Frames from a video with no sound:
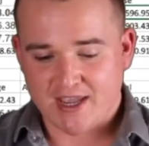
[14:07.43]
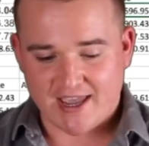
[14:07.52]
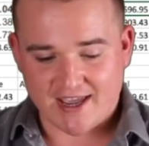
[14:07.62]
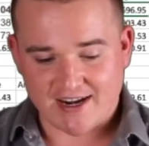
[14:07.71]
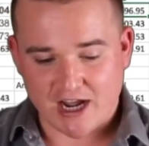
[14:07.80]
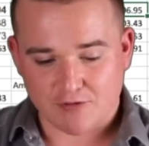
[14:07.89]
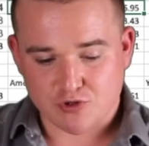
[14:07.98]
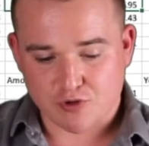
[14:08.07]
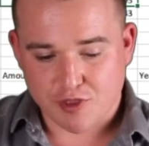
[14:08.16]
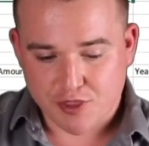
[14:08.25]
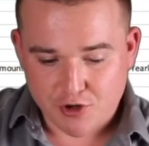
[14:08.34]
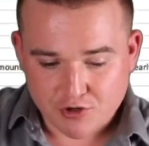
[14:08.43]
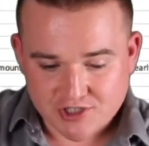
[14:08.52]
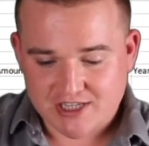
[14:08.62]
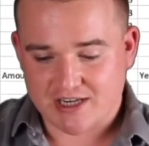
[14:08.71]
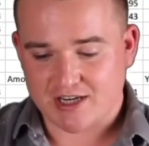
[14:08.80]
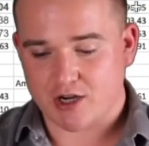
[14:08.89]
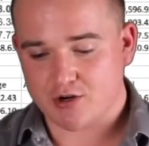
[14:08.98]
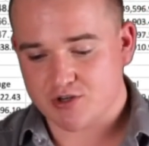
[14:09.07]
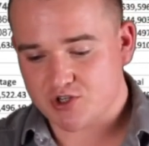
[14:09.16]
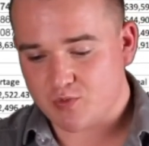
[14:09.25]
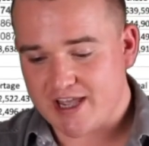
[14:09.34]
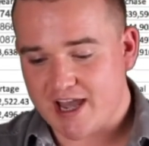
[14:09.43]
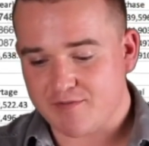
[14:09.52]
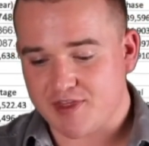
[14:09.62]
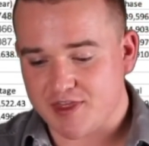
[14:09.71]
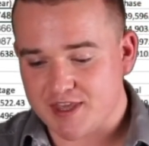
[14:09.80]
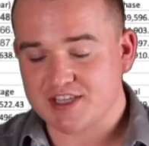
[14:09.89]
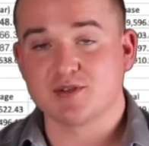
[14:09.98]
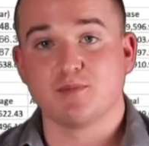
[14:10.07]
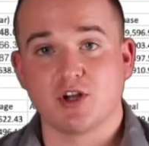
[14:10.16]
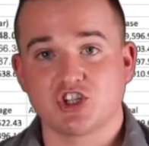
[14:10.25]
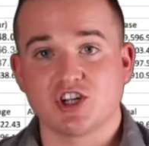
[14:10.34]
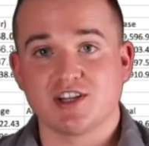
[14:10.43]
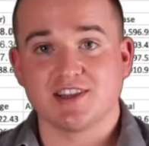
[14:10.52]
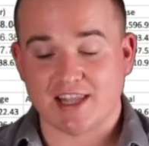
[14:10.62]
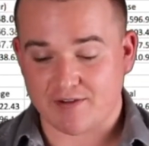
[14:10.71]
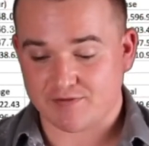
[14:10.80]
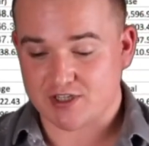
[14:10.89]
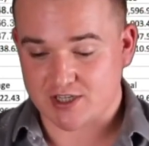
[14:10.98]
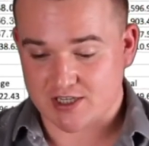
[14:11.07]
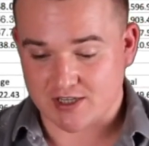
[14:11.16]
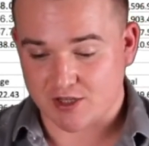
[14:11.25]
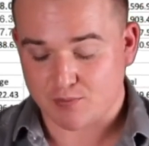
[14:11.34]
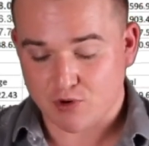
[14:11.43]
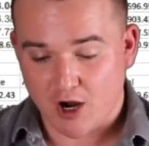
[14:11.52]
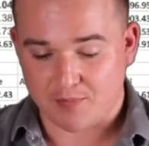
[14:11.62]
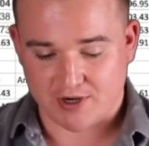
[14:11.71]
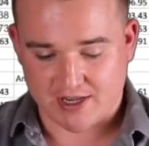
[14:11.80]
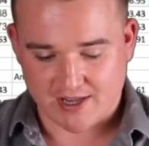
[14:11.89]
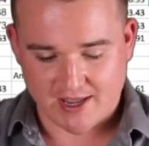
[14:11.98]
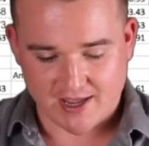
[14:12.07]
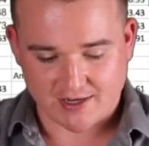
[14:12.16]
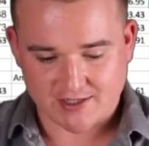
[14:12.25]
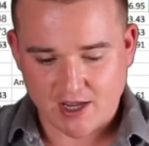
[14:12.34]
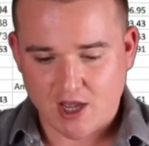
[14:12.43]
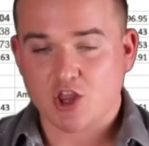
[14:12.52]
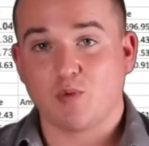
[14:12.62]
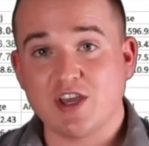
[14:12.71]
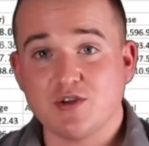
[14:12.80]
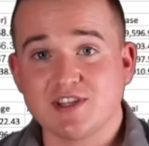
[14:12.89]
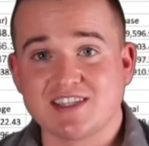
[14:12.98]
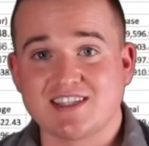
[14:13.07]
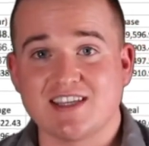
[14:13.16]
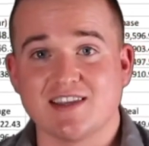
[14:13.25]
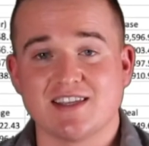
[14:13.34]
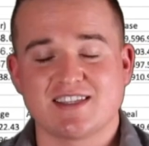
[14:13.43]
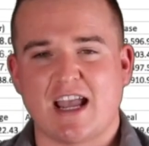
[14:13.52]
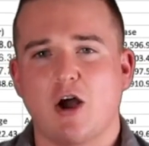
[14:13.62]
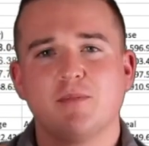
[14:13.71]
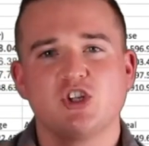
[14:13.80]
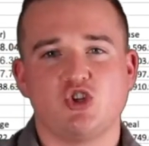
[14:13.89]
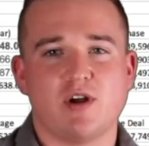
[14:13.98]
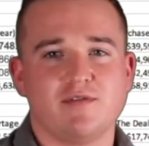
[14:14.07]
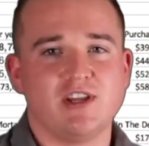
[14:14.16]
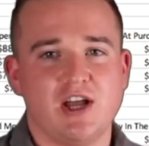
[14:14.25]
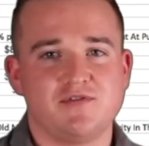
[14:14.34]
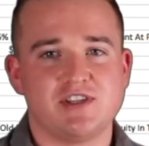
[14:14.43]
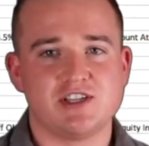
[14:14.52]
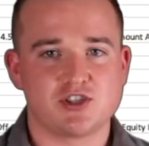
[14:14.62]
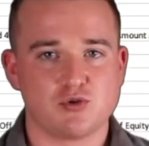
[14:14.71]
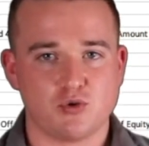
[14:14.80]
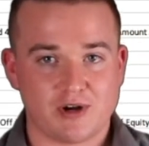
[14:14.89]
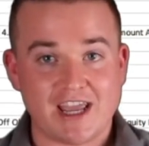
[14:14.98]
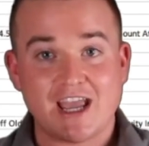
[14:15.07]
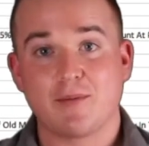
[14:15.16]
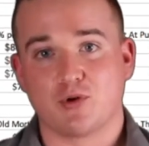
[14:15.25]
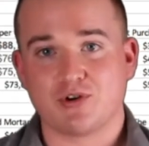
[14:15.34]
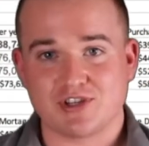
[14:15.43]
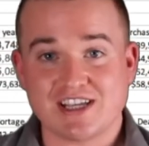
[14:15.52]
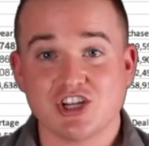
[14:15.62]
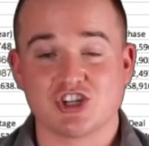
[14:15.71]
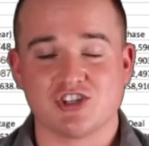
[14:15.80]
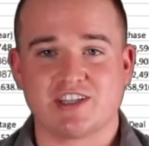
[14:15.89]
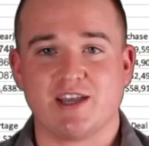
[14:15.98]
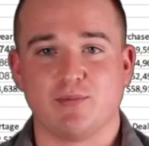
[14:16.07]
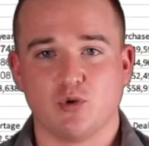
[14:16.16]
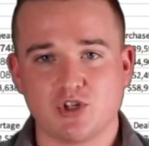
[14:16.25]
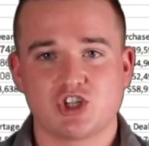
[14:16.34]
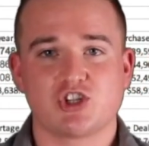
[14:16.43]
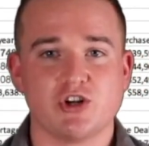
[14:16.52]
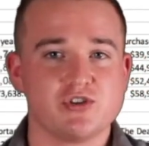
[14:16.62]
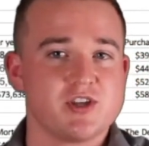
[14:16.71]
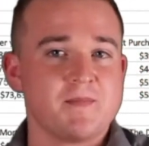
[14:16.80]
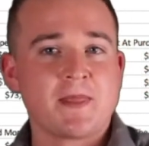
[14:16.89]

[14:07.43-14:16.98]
And after thirteen years, we have this much left in the property. And the way you can see this, how much you have left, is through an amortization table, which shows